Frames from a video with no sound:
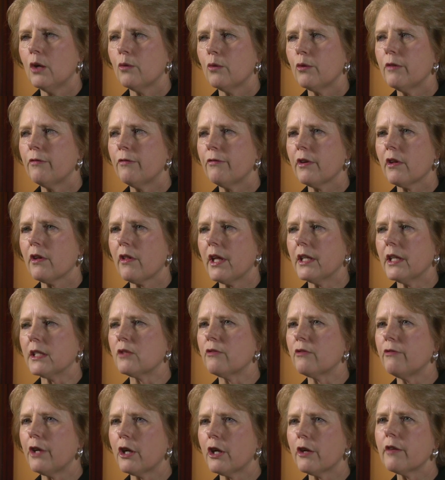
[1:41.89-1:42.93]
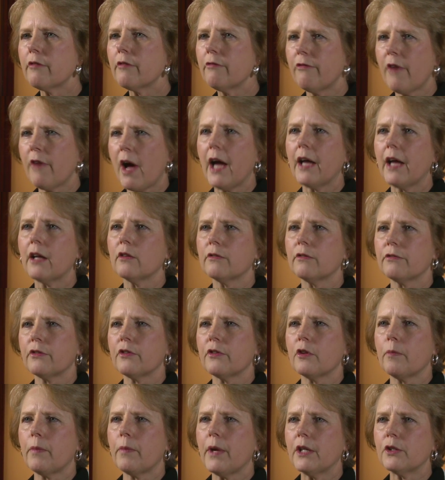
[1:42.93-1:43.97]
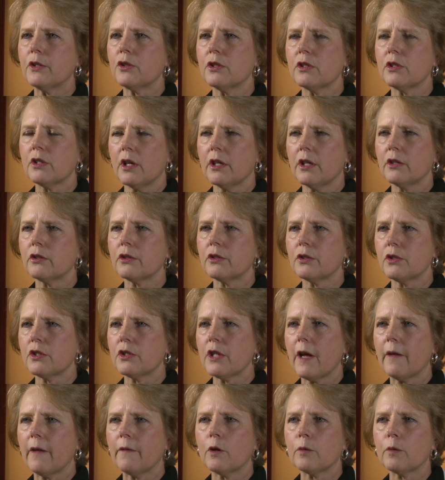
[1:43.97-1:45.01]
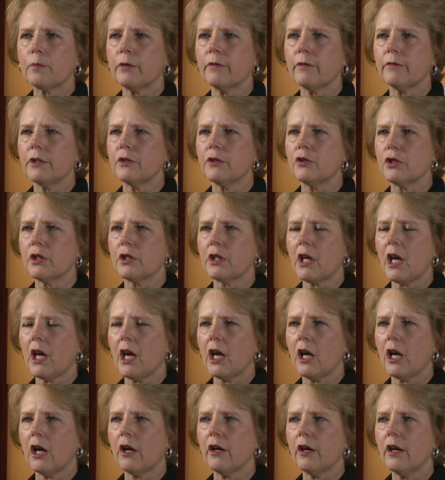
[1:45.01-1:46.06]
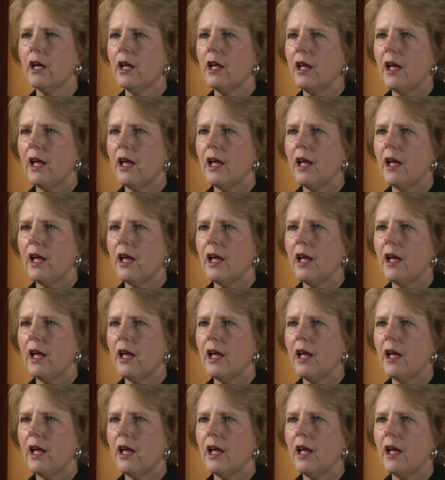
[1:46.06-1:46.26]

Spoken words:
We feel that it's very vital for the patient to understand their prevention care,